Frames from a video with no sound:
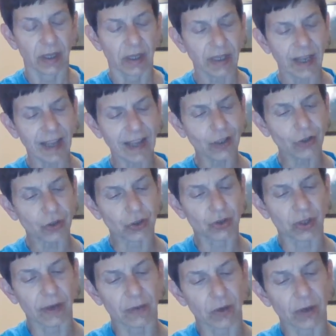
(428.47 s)
It angered
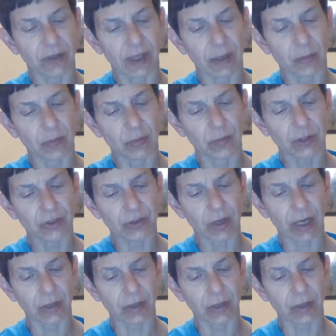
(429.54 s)
Trevor that Mr.